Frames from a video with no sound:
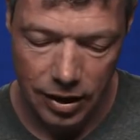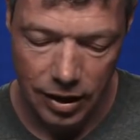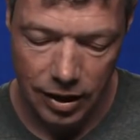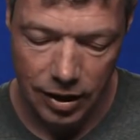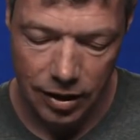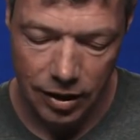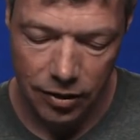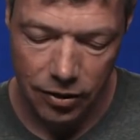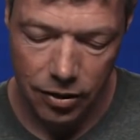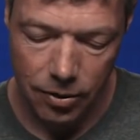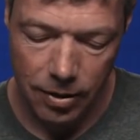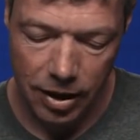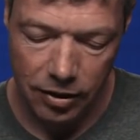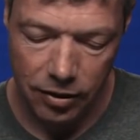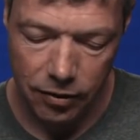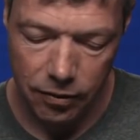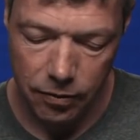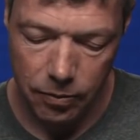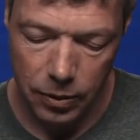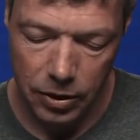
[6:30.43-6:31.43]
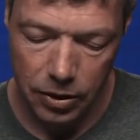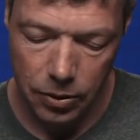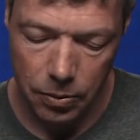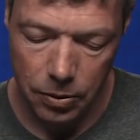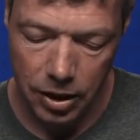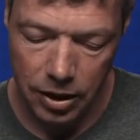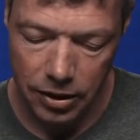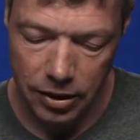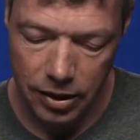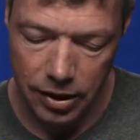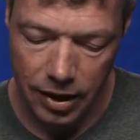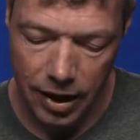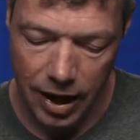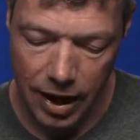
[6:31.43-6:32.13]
in this direction with the water